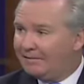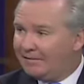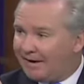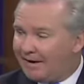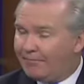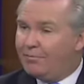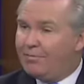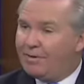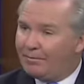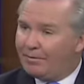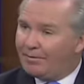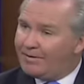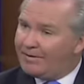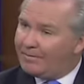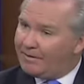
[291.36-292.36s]
I
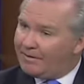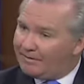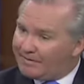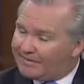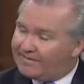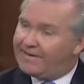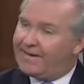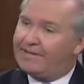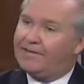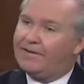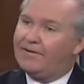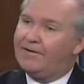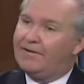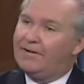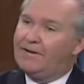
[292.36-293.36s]
remember, because I sat
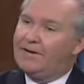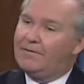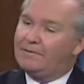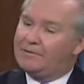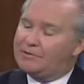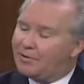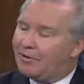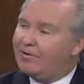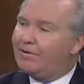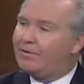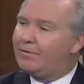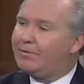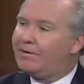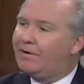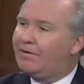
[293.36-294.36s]
there, when Charlotte,
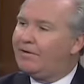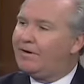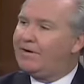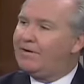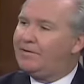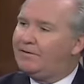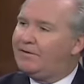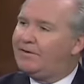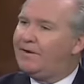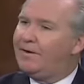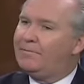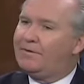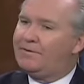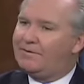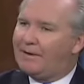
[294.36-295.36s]
North Carolina used to
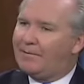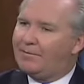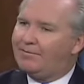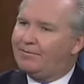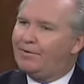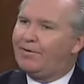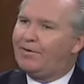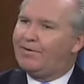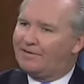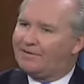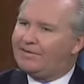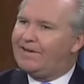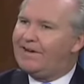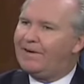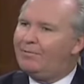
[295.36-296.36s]
come to Tampa, Florida to
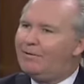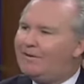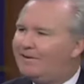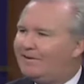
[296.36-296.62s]
see how we